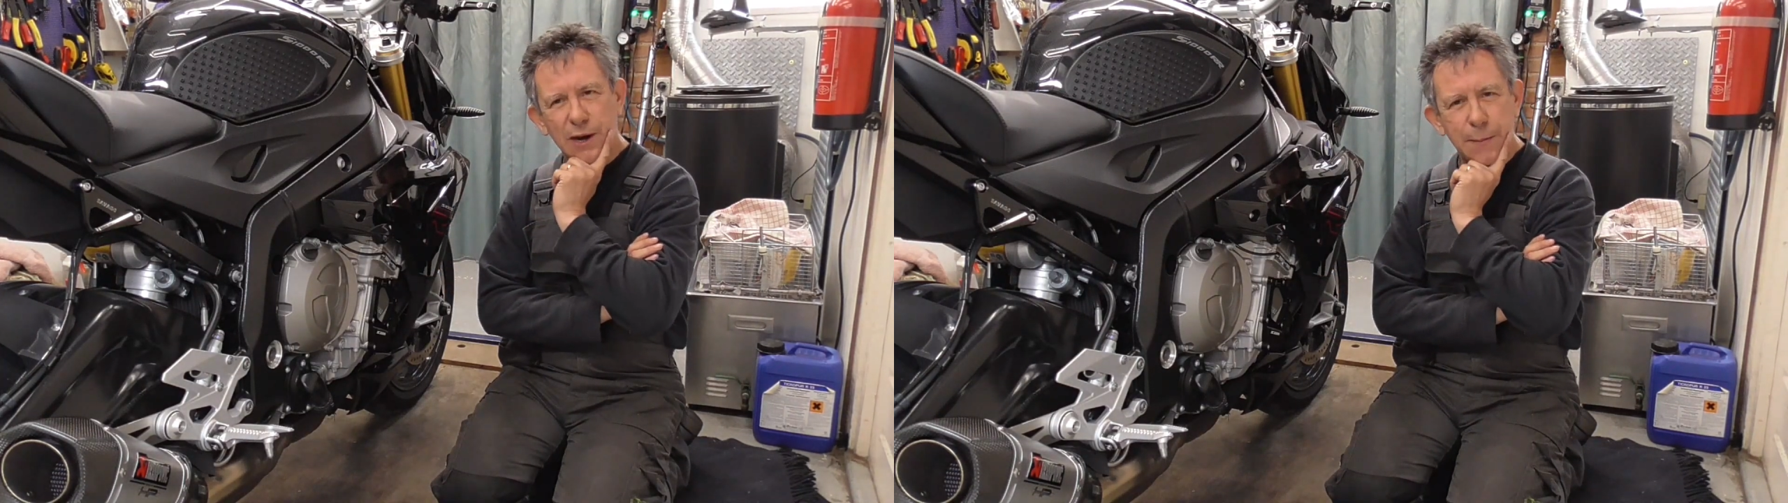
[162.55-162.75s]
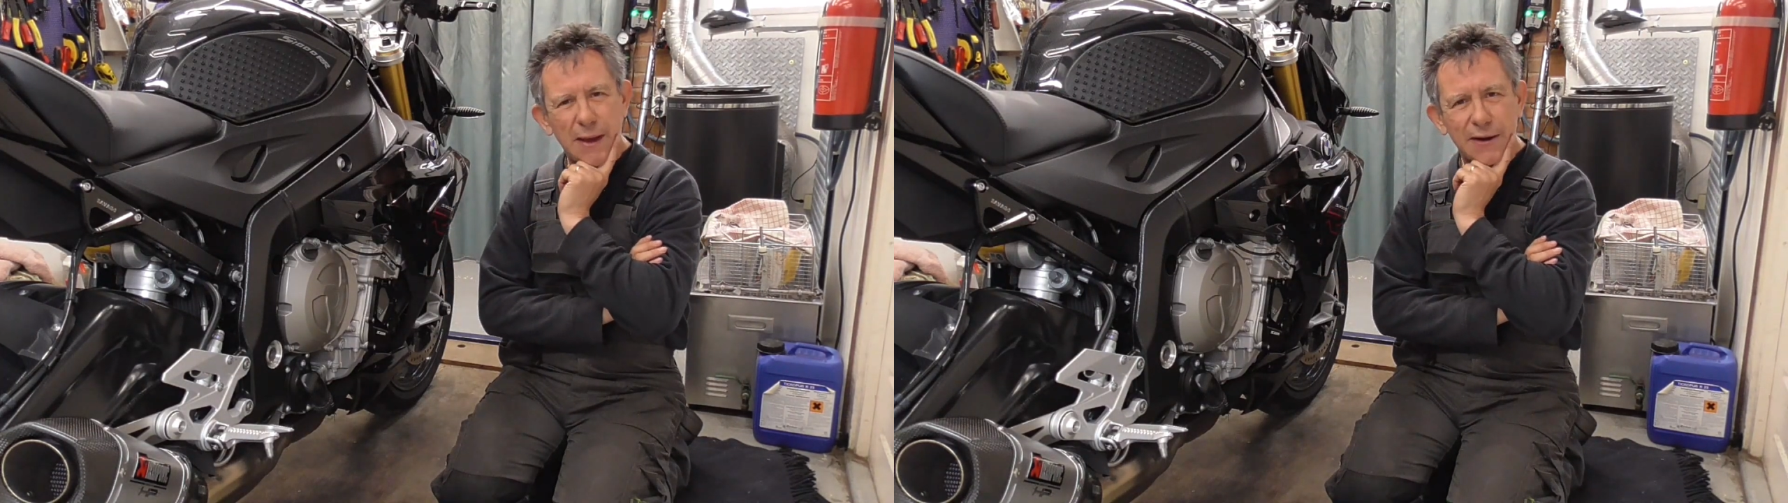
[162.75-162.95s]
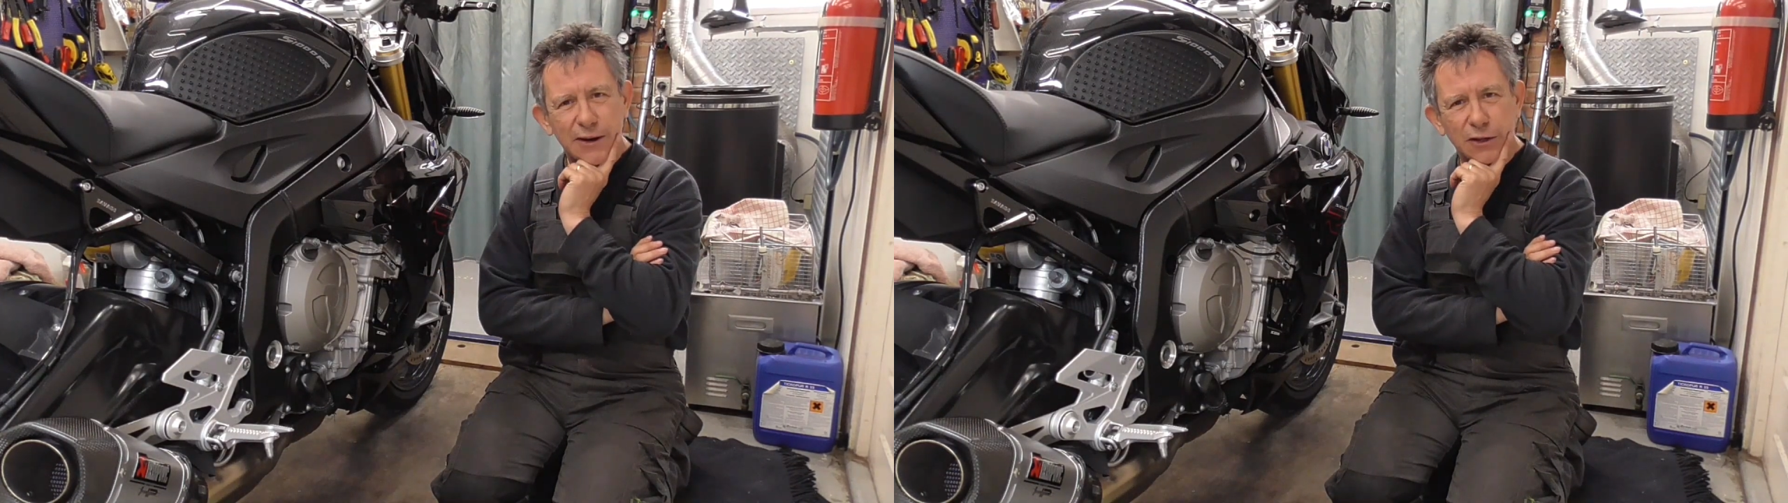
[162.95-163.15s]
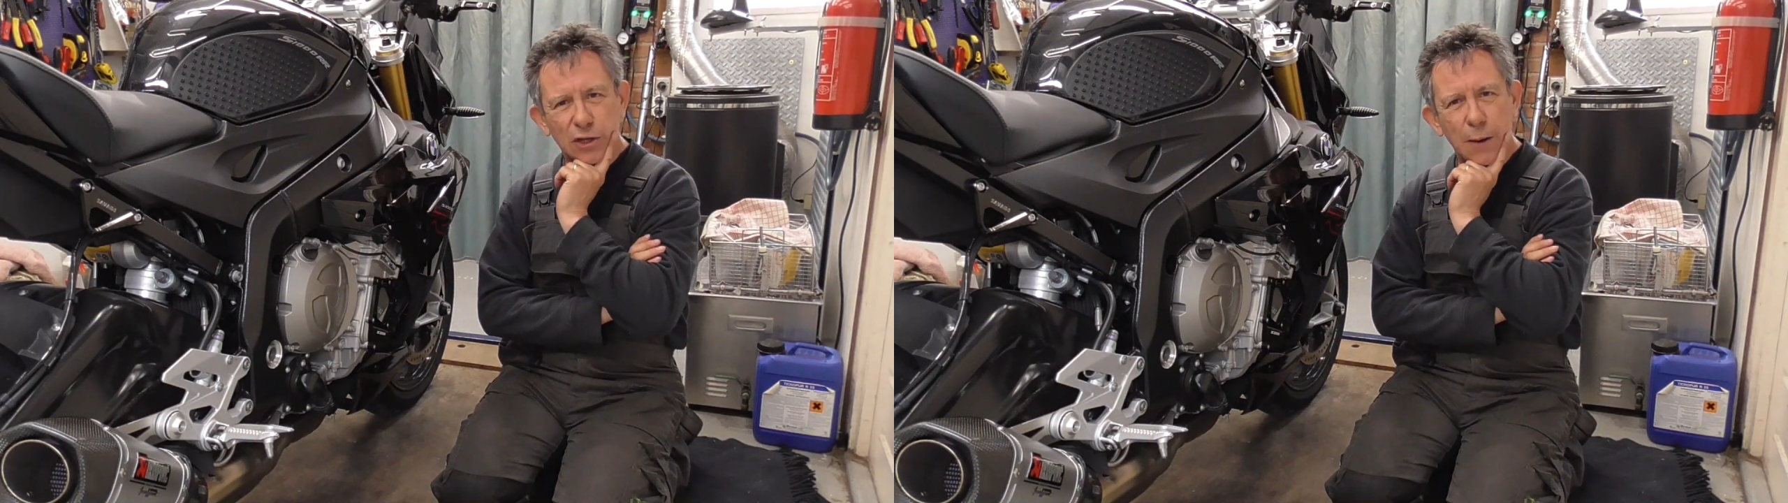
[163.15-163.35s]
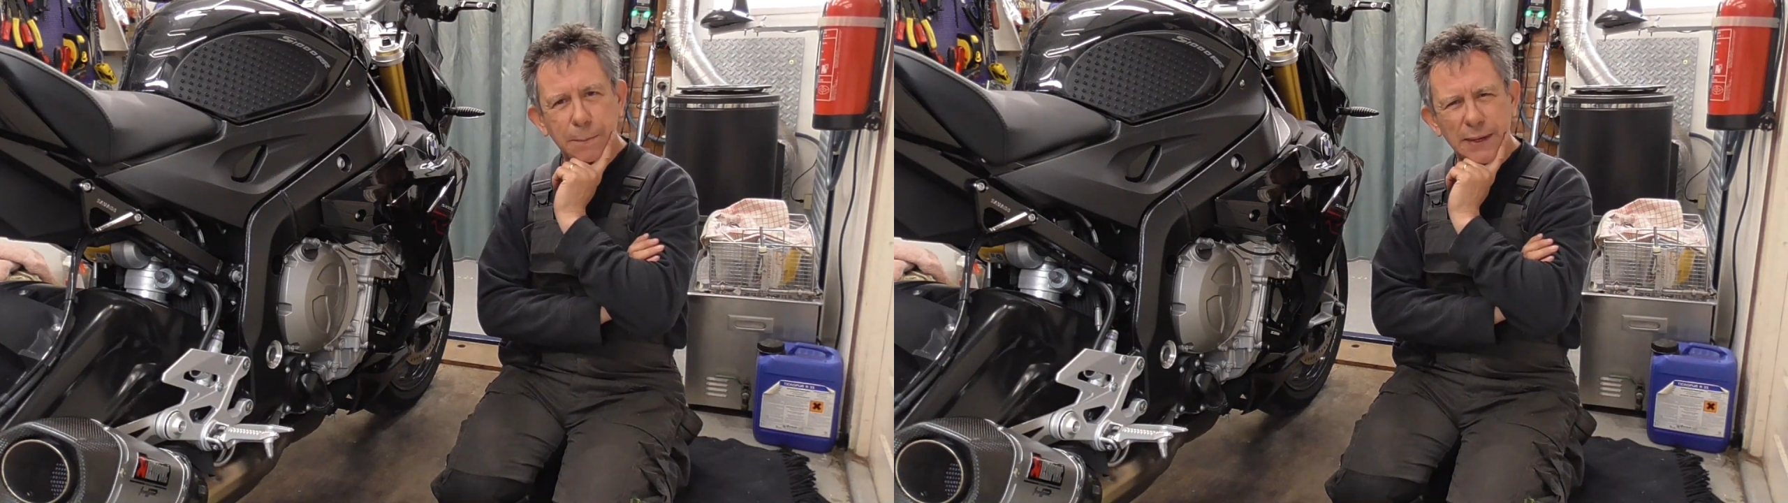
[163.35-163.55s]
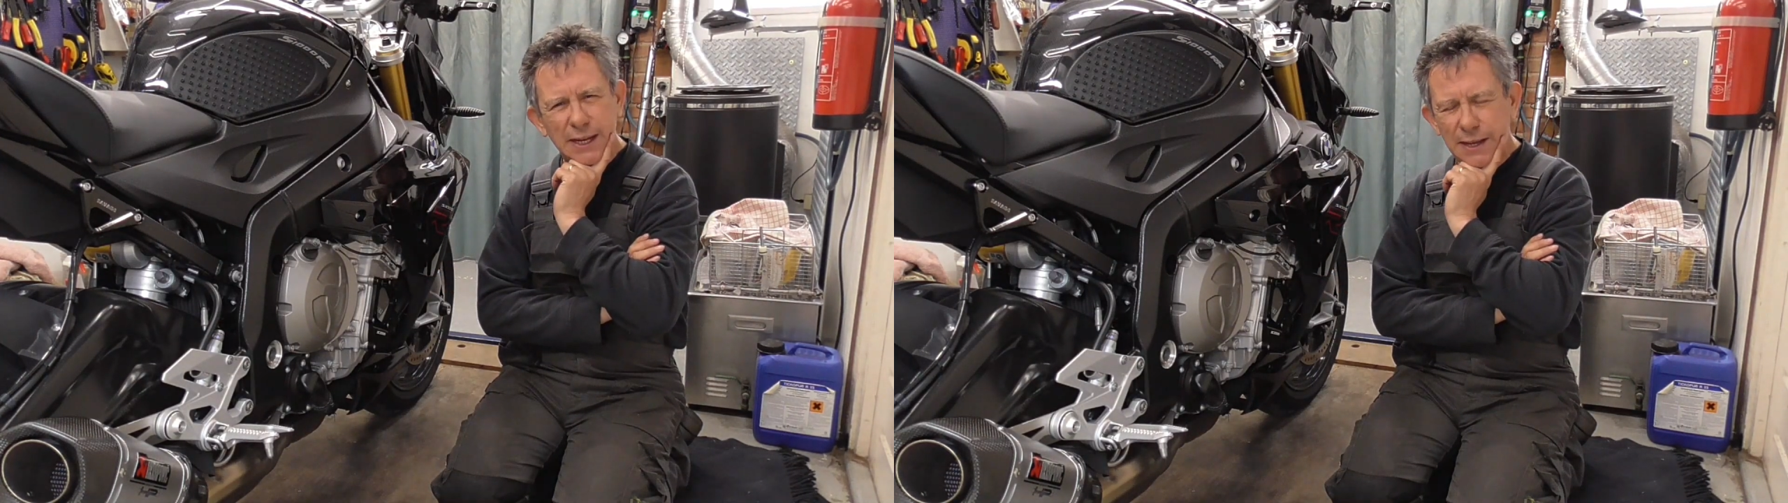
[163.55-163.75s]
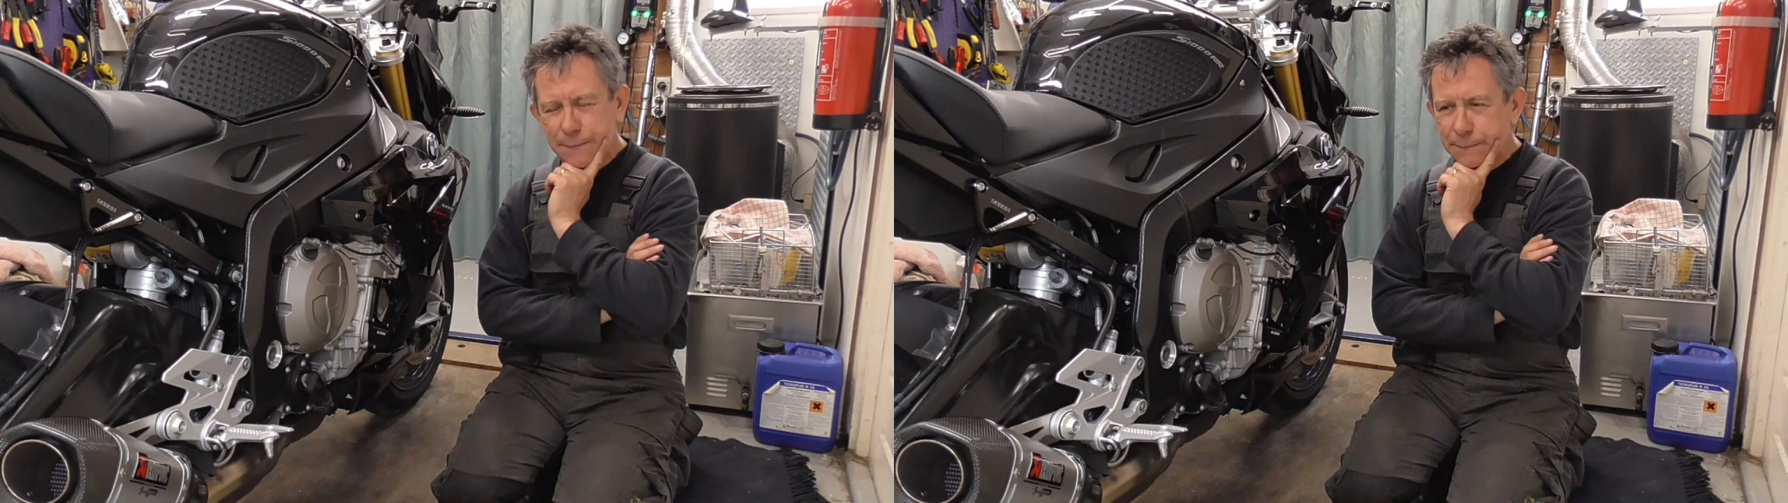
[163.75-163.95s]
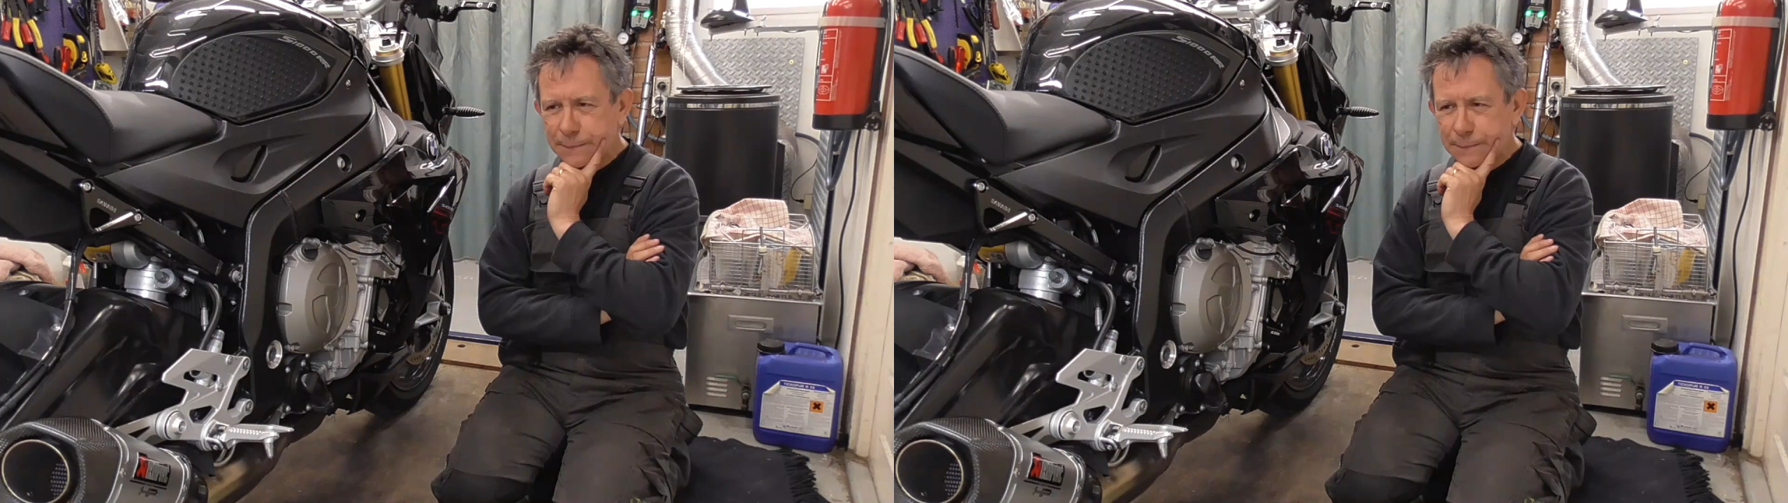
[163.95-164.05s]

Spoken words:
an American company,